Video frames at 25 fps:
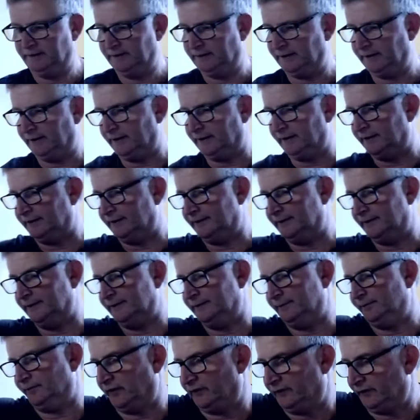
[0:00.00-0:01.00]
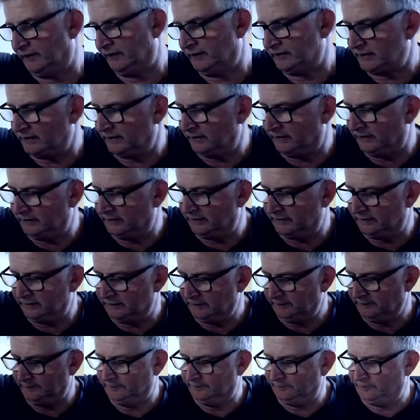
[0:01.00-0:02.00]
The first thing I
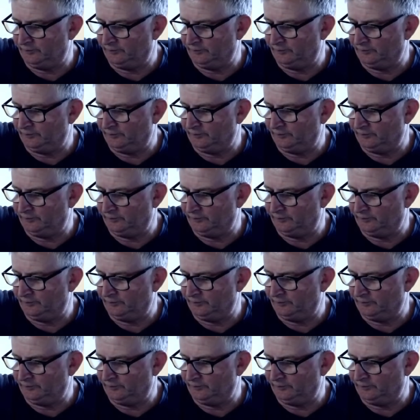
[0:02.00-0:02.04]
do